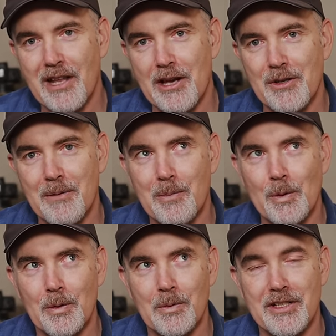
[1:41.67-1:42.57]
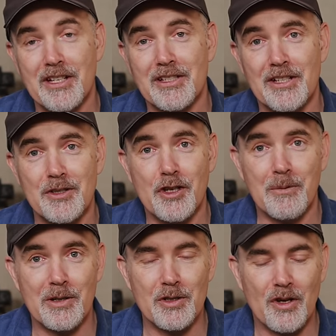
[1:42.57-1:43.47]
flash I bought was actually a
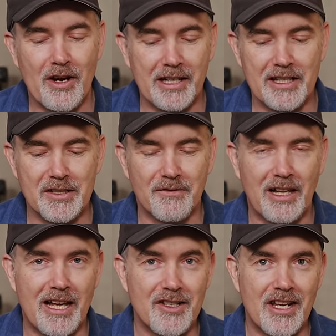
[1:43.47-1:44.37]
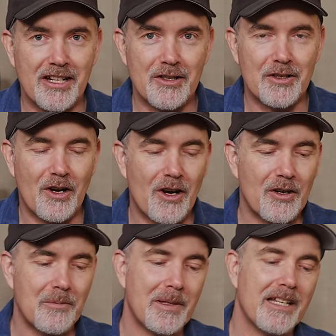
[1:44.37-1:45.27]
cheap Chinese flash, and it died
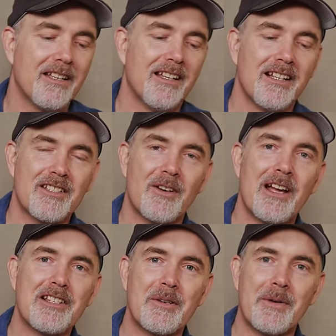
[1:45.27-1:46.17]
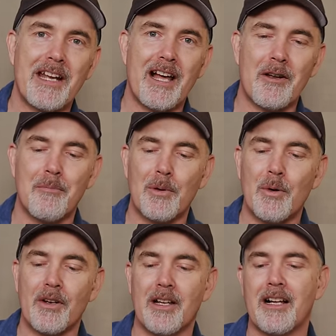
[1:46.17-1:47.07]
on me. So I actually went out and
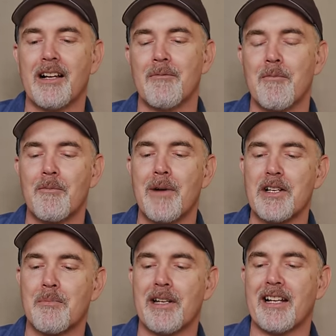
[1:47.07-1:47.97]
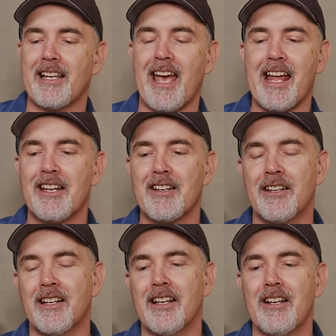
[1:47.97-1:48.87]
bought a much better Canon
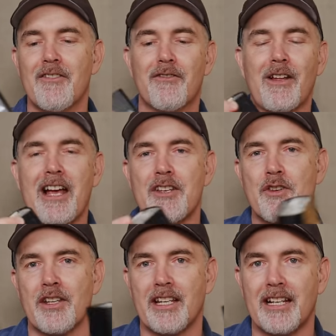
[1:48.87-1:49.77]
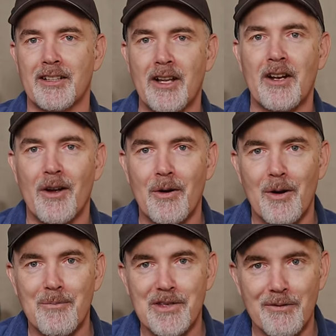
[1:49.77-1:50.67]
flash, thinking, no, no,
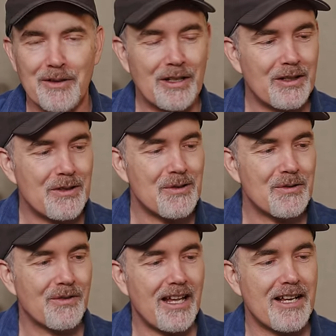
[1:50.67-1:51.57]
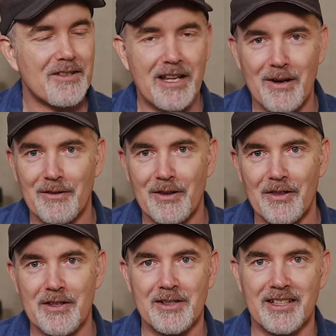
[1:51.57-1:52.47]
I'm definitely gonna use flash. Now I've
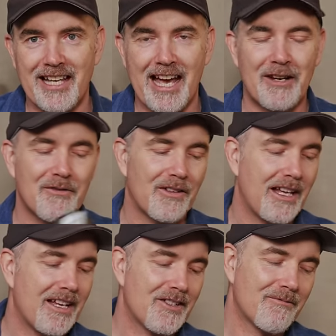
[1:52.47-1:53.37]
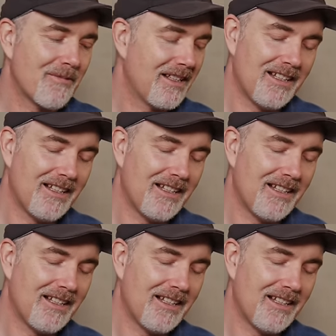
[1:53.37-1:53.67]
got this Canon flash,